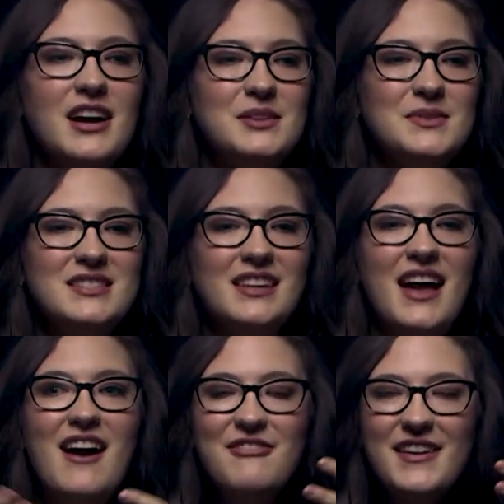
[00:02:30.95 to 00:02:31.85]
God was
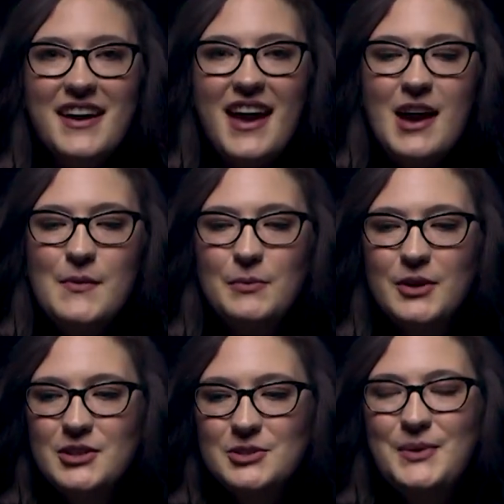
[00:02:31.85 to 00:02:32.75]
laughing at what we
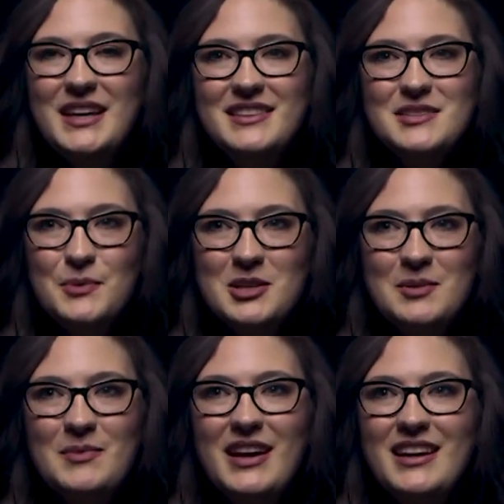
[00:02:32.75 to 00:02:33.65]
were doing in this
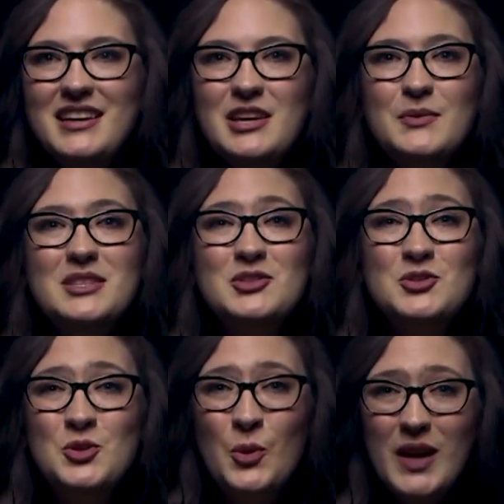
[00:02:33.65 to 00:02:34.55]
worship night, and he was
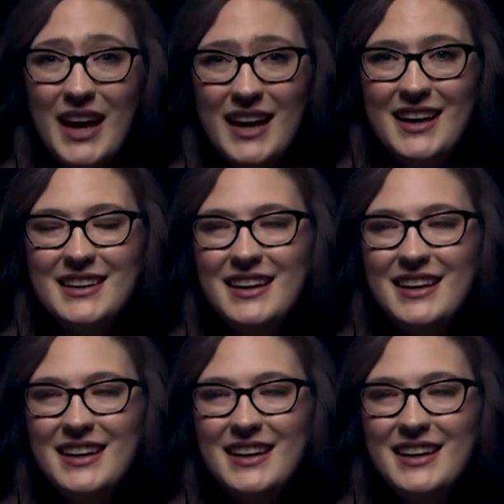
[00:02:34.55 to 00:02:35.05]
enjoying